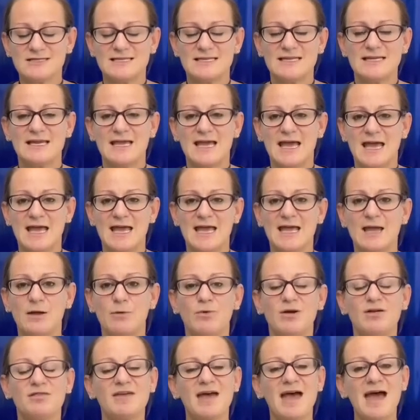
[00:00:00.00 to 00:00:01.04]
DA
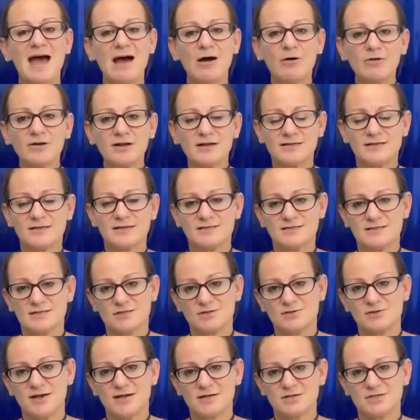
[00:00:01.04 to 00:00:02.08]
without a dust
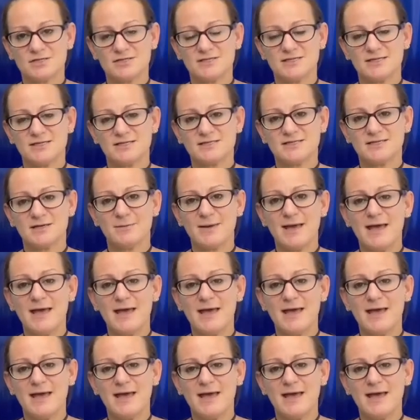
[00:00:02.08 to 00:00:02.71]
extraction system,